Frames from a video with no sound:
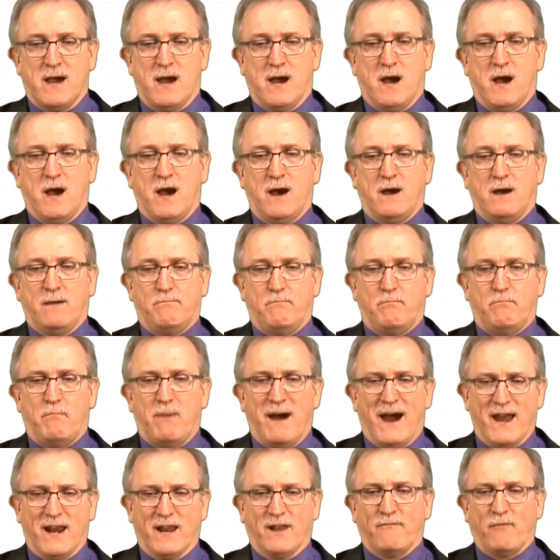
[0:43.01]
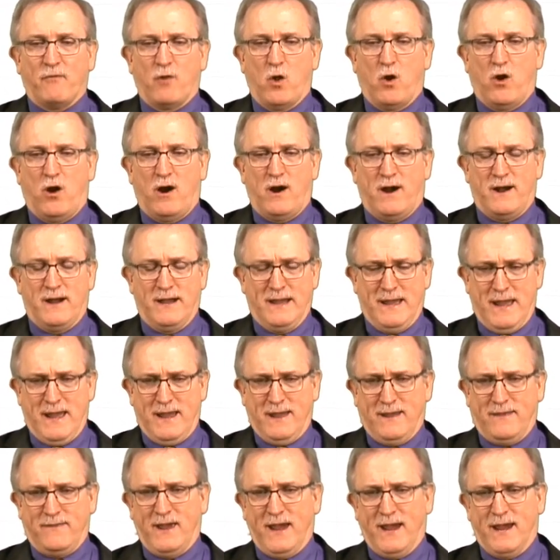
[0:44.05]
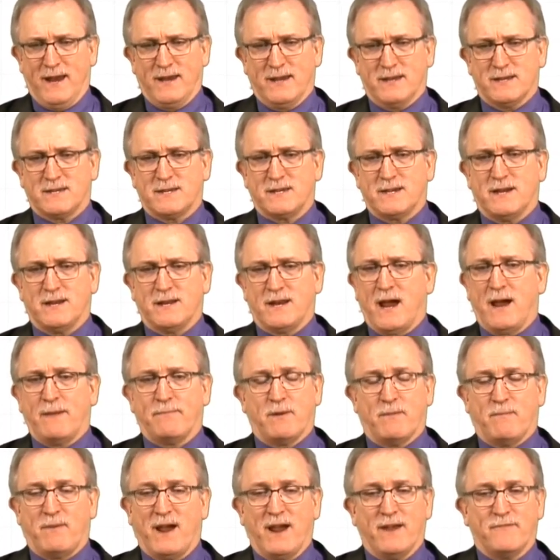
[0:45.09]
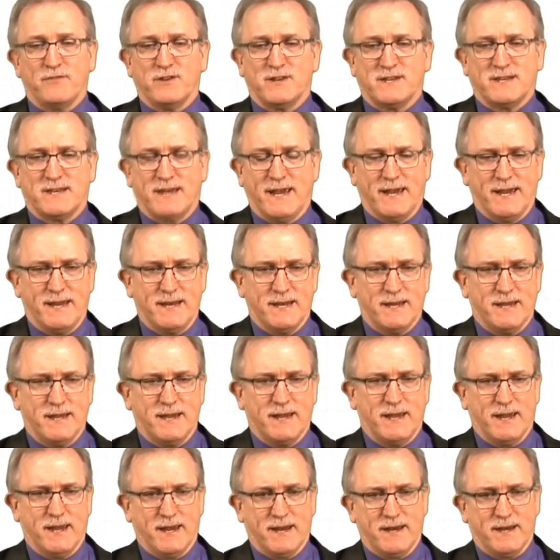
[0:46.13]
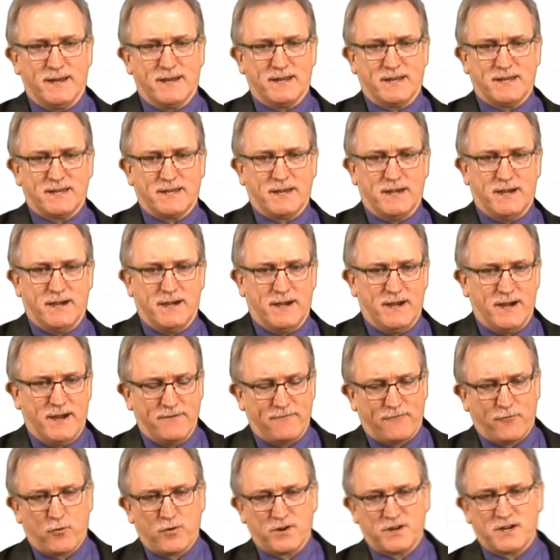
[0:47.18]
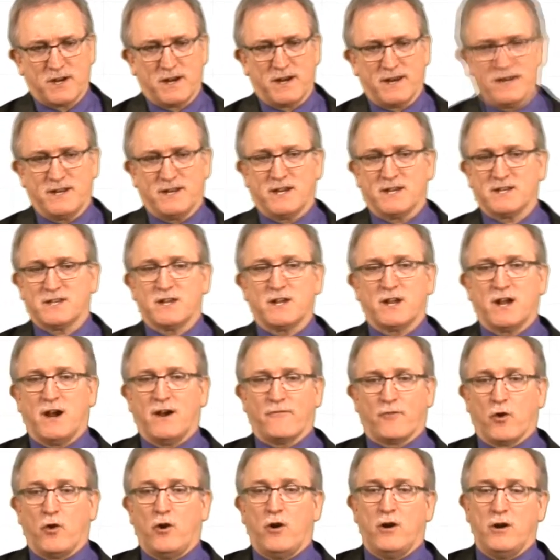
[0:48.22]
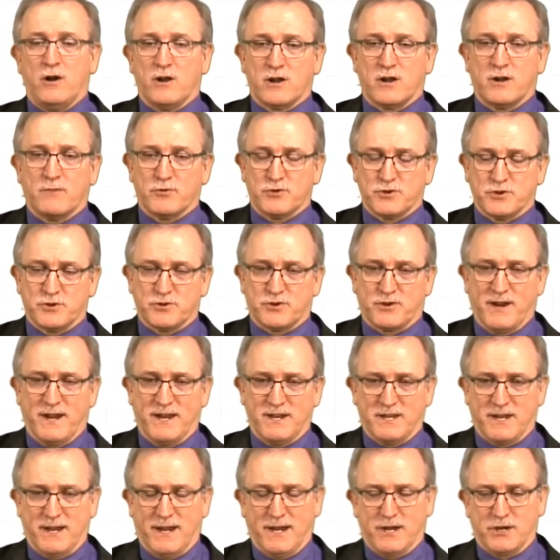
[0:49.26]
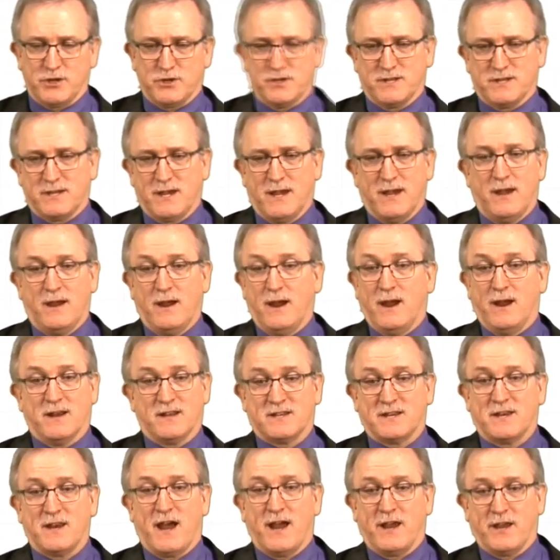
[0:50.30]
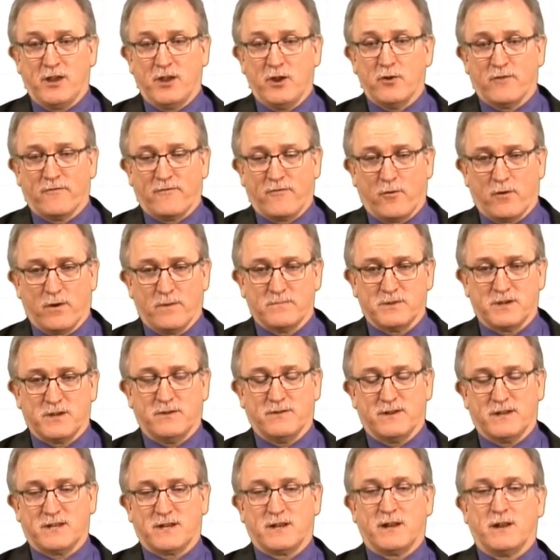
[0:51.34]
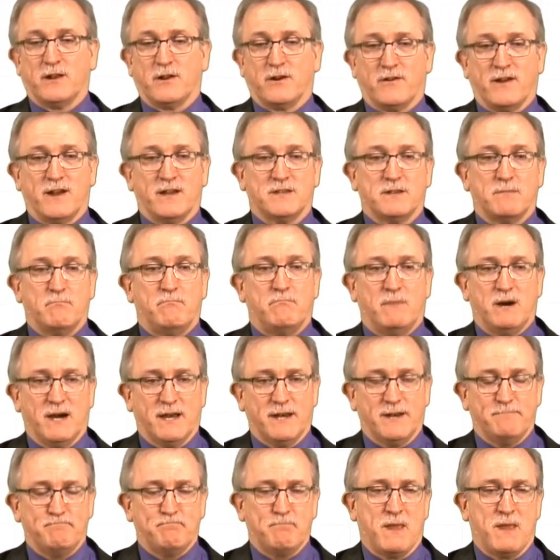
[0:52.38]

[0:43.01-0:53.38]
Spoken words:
body of law that is adopted by every state, and it's unfortunately doesn't cover all commercial transactions, and it's not uniform, so it's clear as mud.